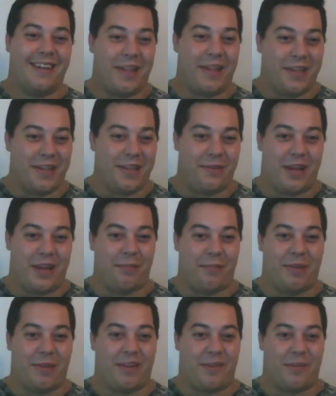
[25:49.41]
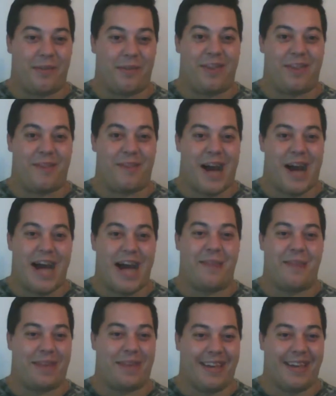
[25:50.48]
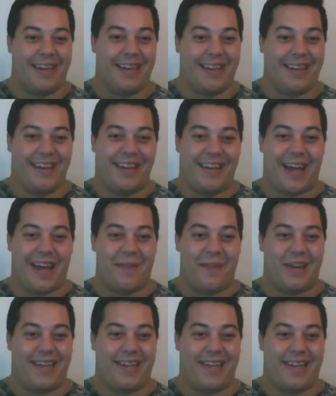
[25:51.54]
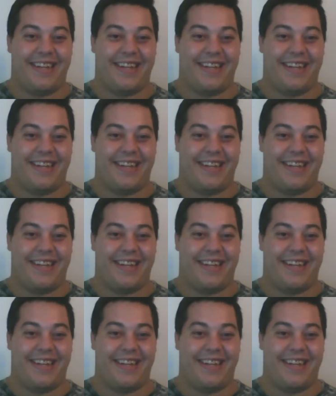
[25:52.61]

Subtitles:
and then you telling me that somebody's behind me, I mean,